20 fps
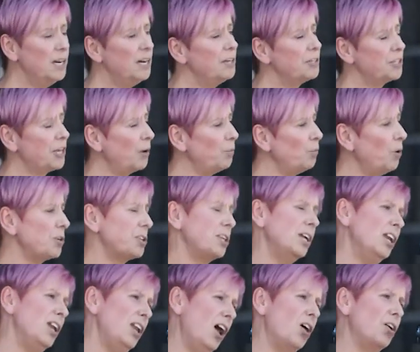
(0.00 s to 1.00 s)
So it
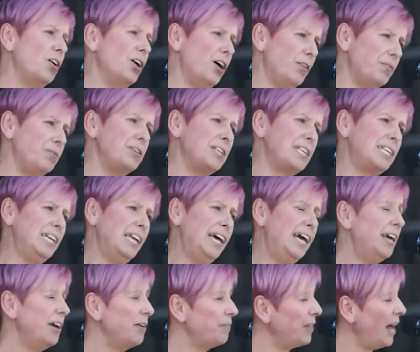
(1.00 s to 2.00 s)
wasn't long,
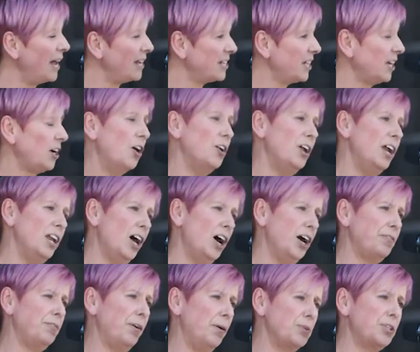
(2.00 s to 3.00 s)
obviously, if that's the kind of
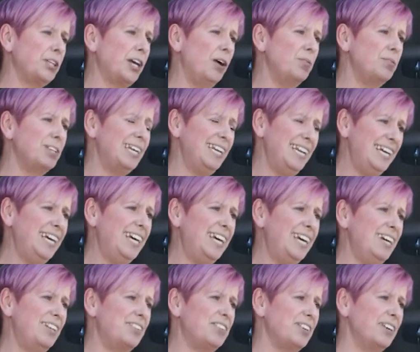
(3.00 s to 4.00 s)
life I was going to
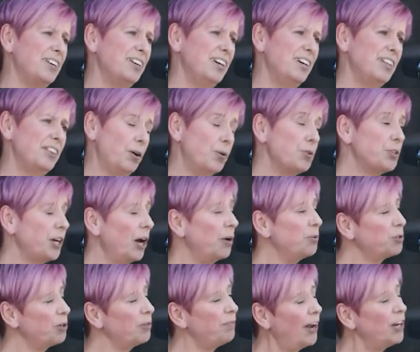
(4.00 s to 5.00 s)
lead, that I was
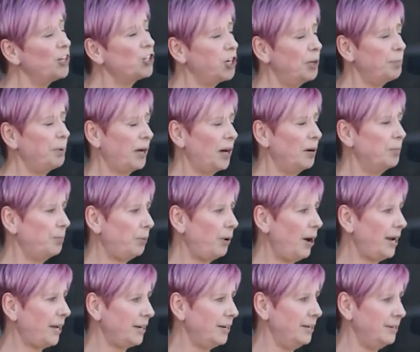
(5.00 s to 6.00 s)
going to eventually become
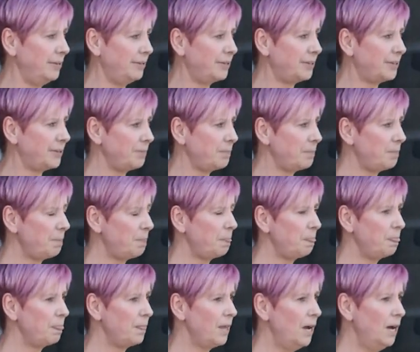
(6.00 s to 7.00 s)
pregnant.
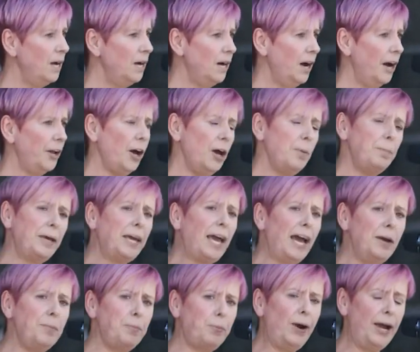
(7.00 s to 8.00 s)
And I
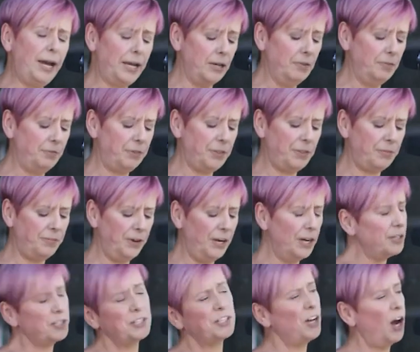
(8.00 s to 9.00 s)
became pregnant for the
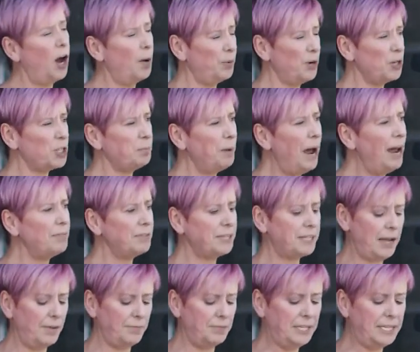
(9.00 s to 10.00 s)
first time when I was about
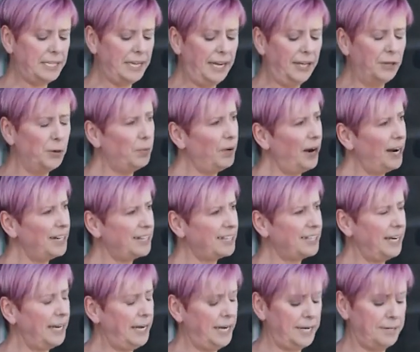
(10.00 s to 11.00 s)
17 or
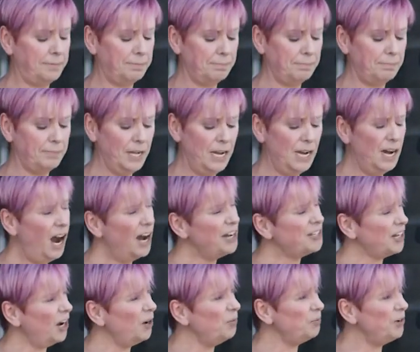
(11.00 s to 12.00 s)
18. I
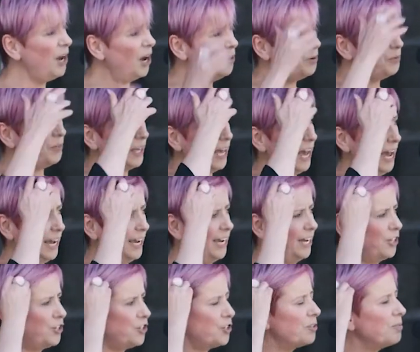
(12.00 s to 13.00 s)
don't know the
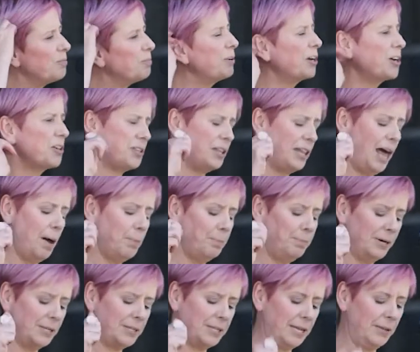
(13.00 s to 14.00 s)
age because of that
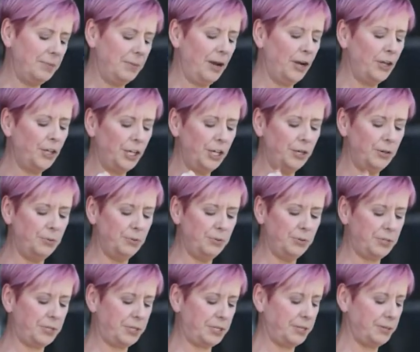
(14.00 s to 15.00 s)
button that I
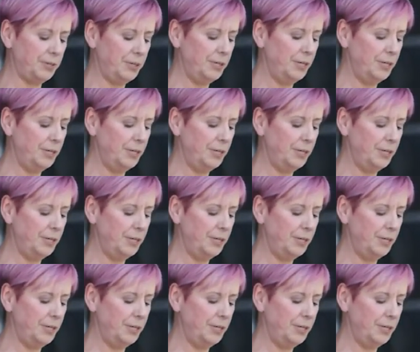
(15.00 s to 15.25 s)
used.